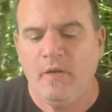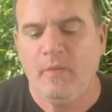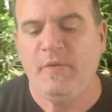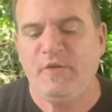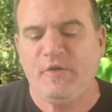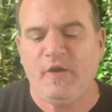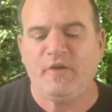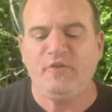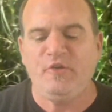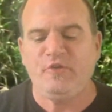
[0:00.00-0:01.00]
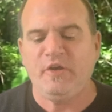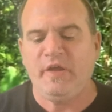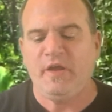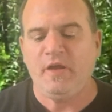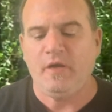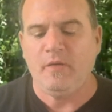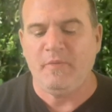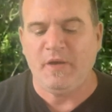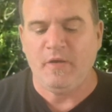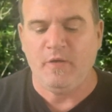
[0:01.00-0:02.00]
I'm going to talk to you today
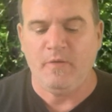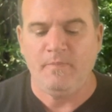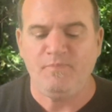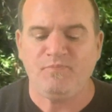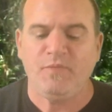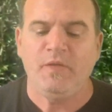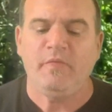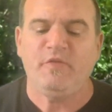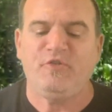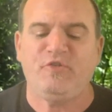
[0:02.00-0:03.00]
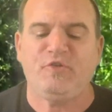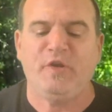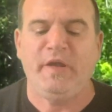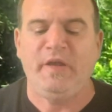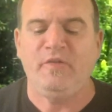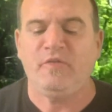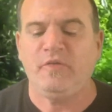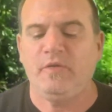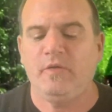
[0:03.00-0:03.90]
about the strains,